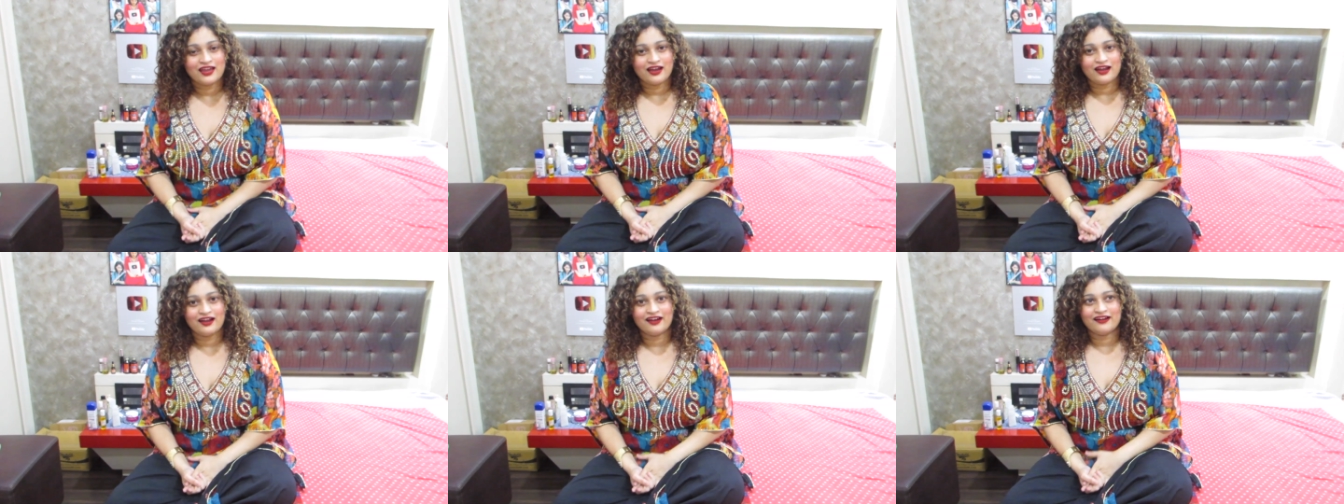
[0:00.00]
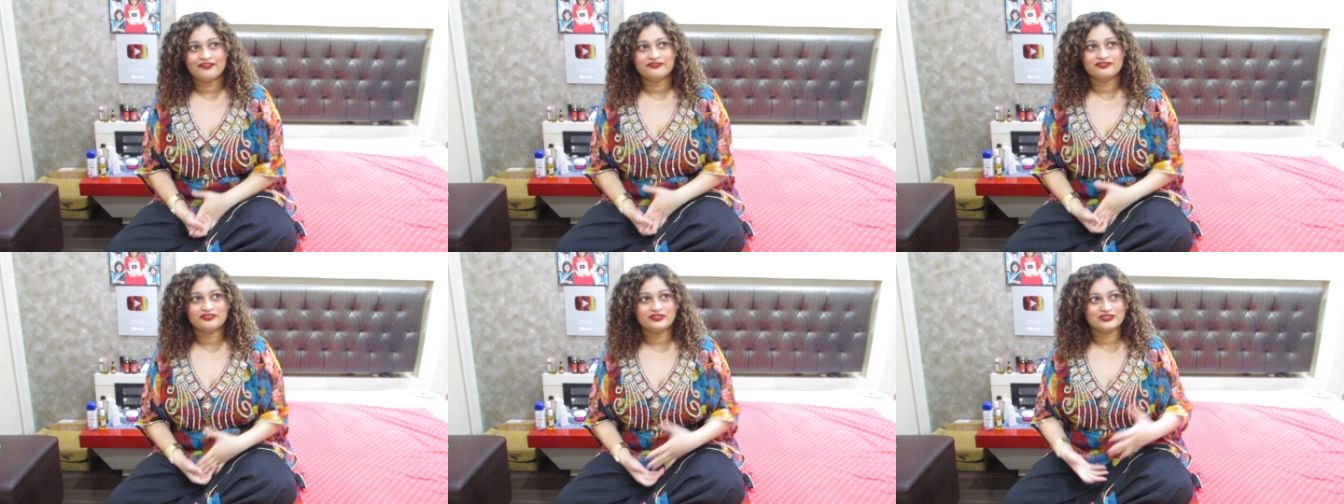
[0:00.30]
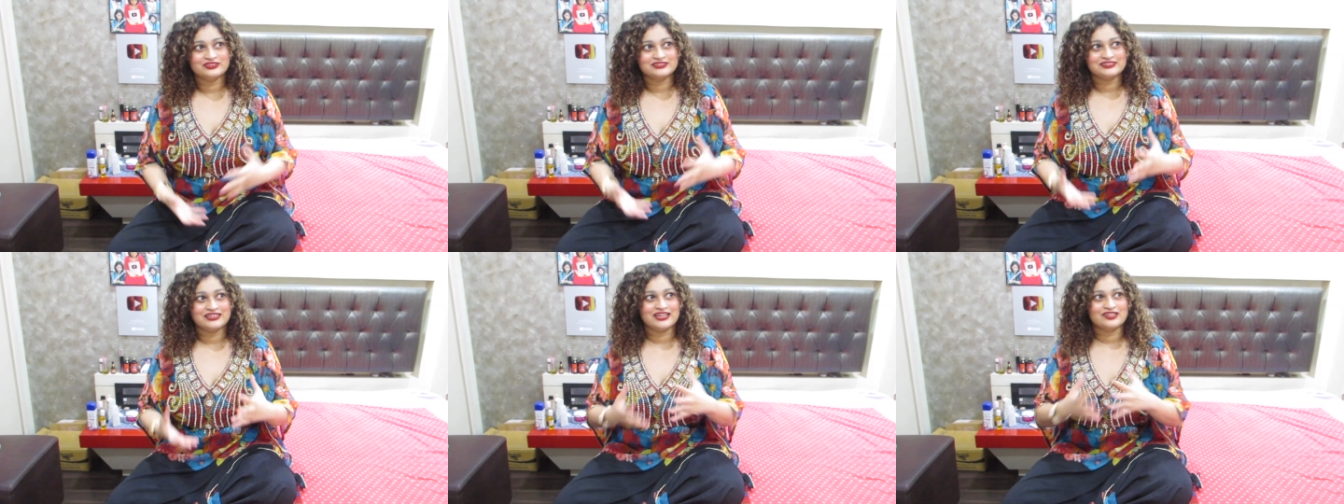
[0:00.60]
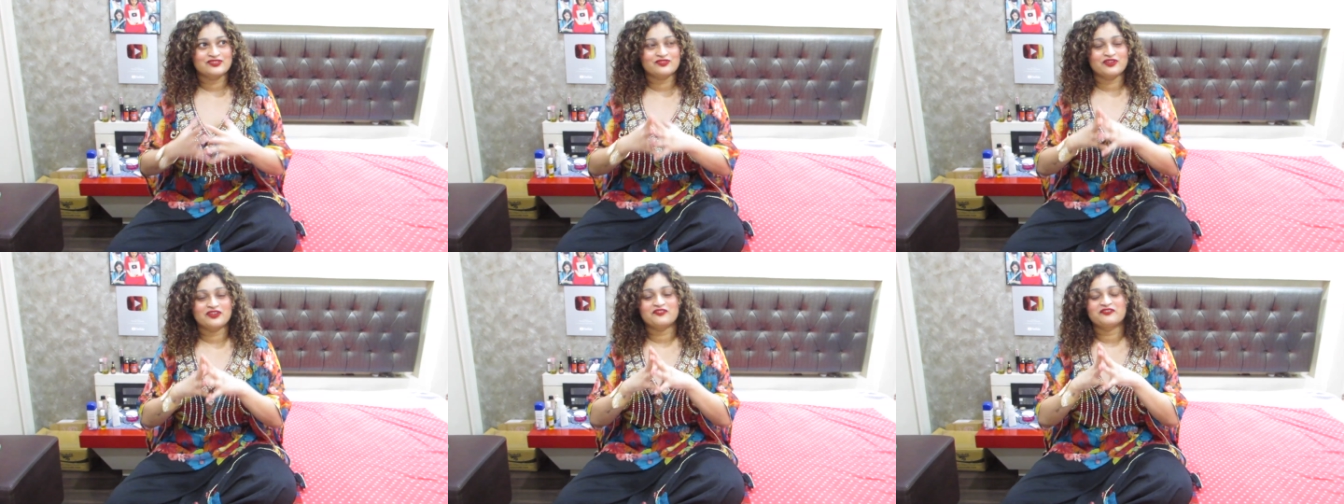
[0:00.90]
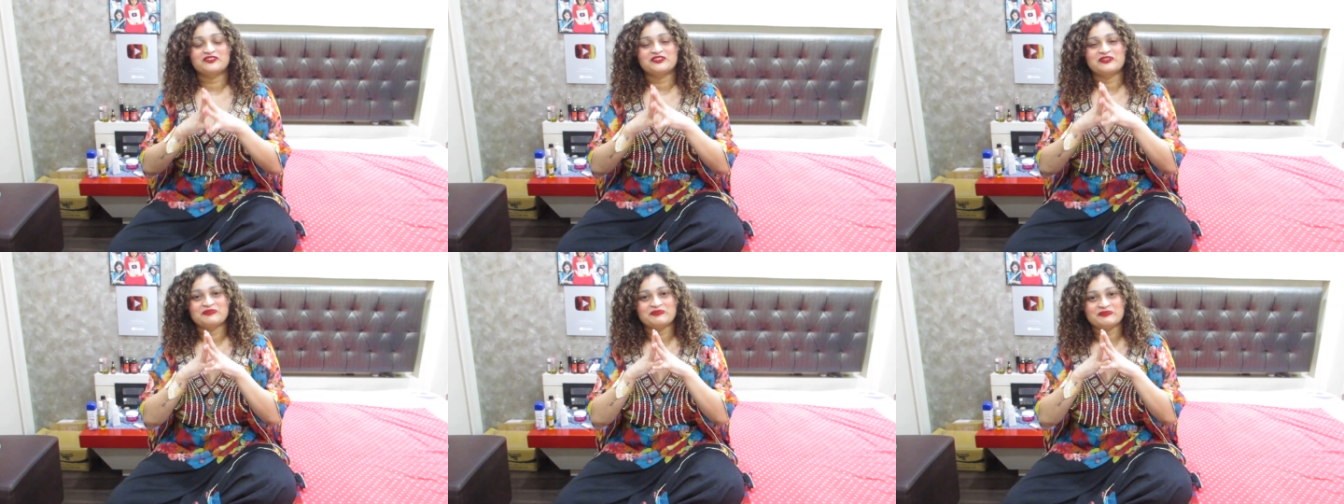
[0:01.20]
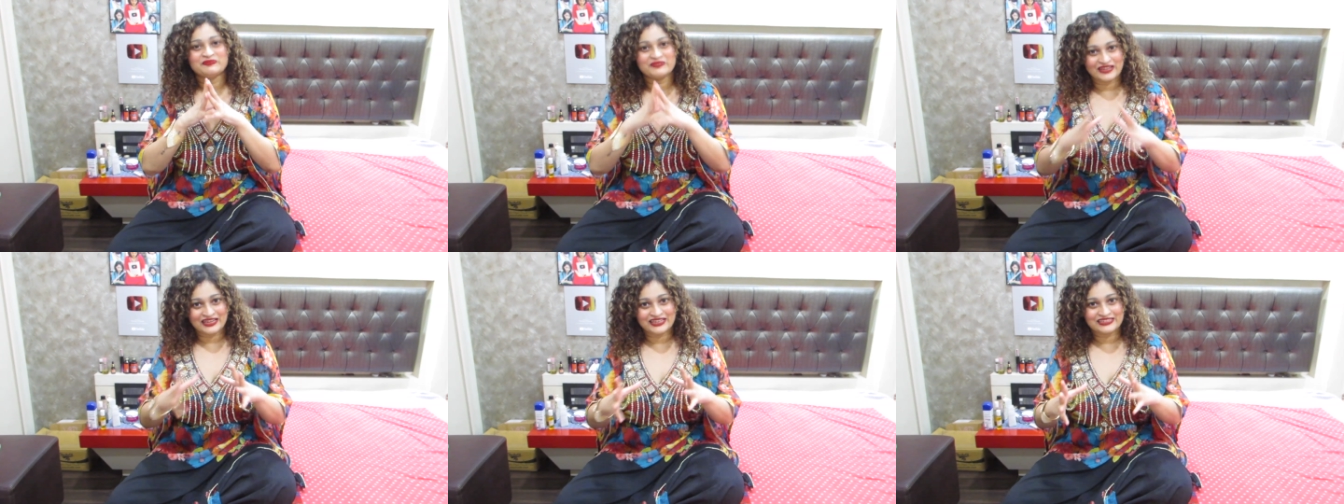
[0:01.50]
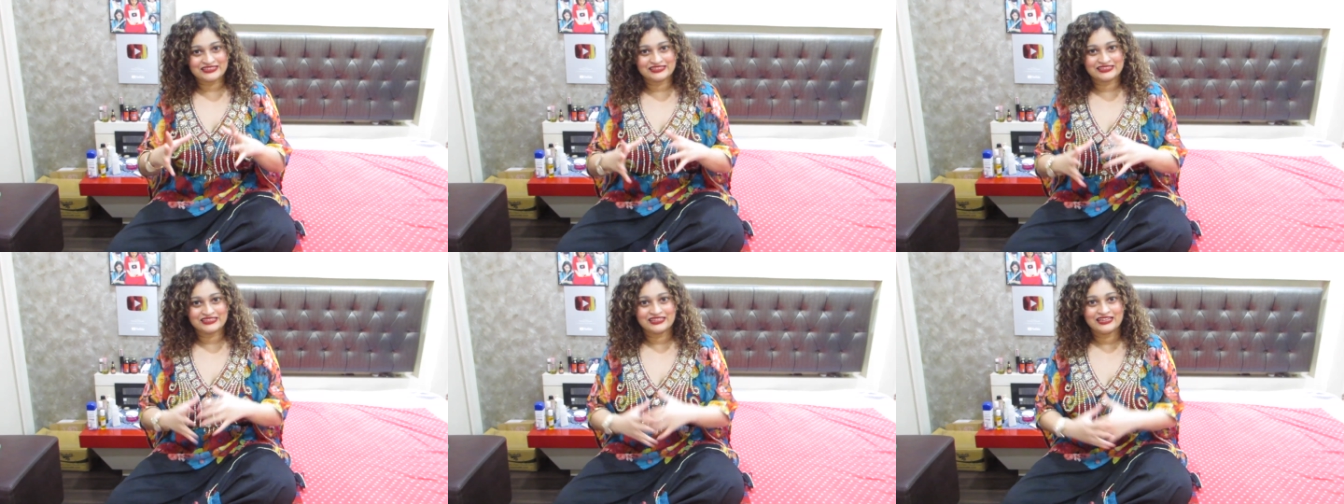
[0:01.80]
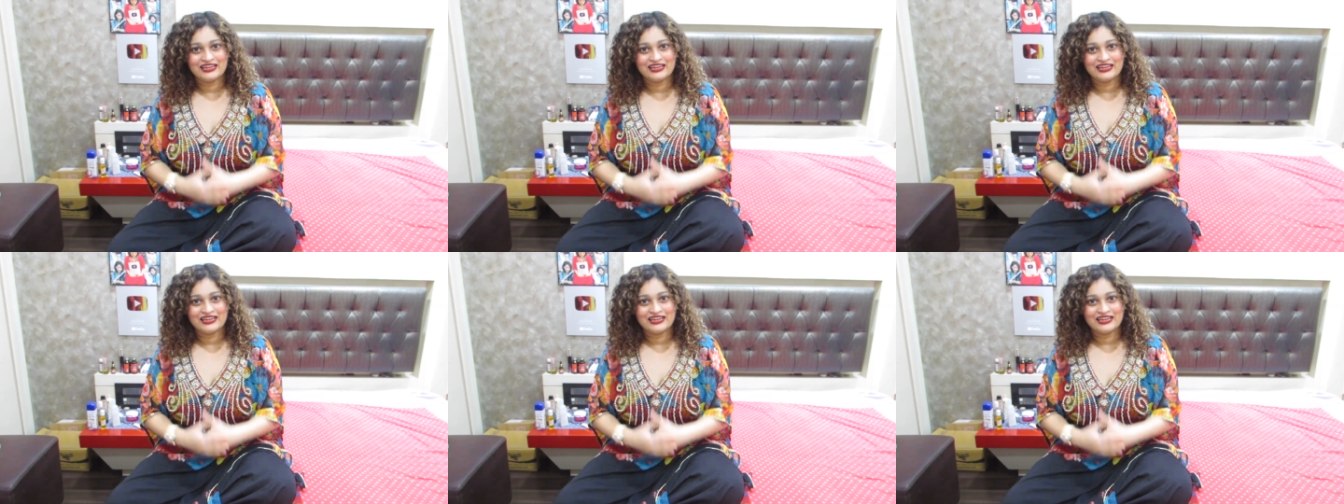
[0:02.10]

uh, of course that's one of the best